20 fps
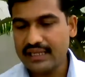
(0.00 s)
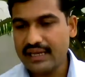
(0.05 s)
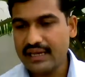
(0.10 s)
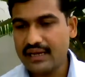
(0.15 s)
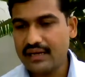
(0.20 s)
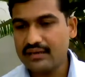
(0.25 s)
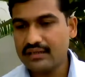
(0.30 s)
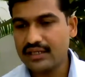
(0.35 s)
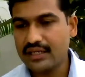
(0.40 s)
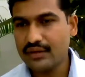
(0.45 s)
they
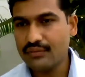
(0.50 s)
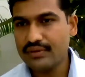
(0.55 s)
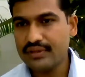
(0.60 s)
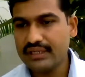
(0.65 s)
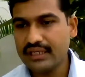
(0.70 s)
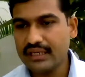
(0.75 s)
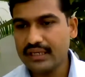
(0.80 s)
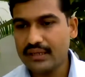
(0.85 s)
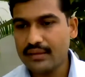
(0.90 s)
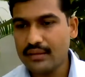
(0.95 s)
are
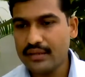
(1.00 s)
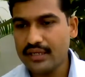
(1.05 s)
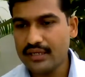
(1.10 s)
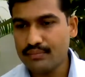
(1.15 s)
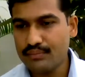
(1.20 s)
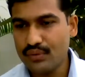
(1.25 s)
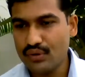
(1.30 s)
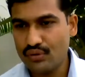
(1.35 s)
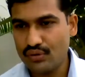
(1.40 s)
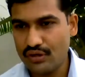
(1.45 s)
given
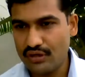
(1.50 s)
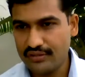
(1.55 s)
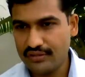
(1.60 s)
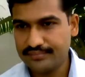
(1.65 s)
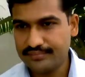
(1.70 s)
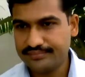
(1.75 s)
in plural.